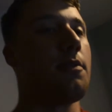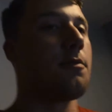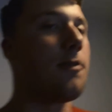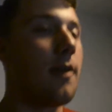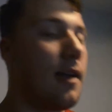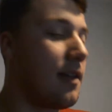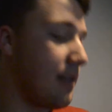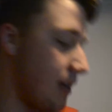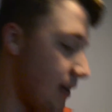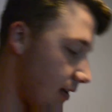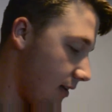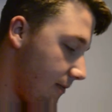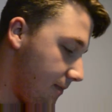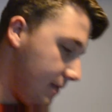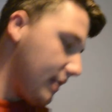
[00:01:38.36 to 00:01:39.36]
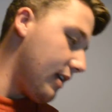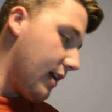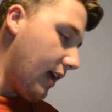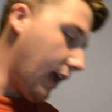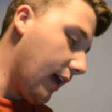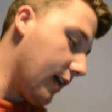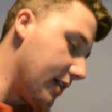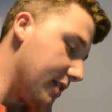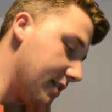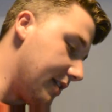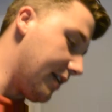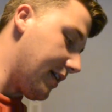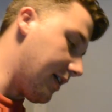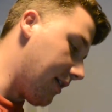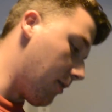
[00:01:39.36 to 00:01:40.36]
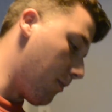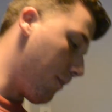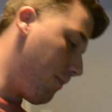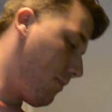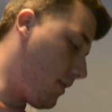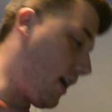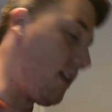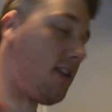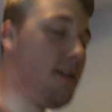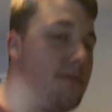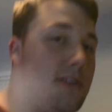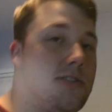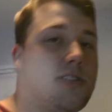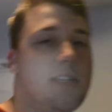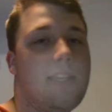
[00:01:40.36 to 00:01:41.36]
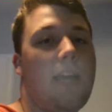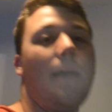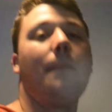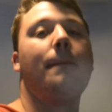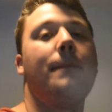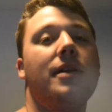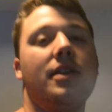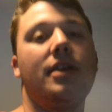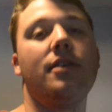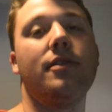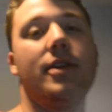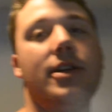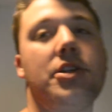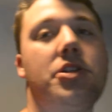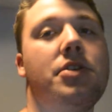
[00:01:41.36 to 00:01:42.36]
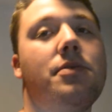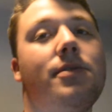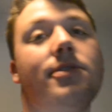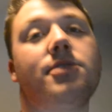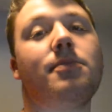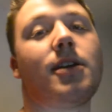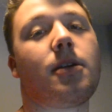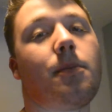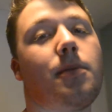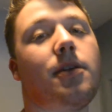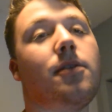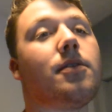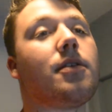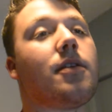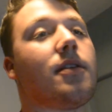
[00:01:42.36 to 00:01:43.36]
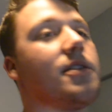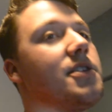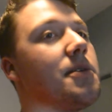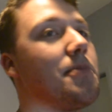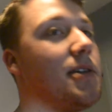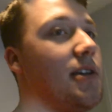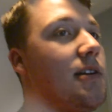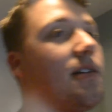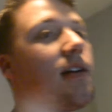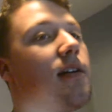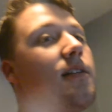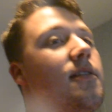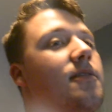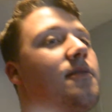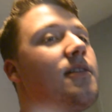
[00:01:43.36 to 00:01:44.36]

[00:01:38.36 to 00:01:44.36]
a friend, and I love using that. But the only issue is my computer is up here,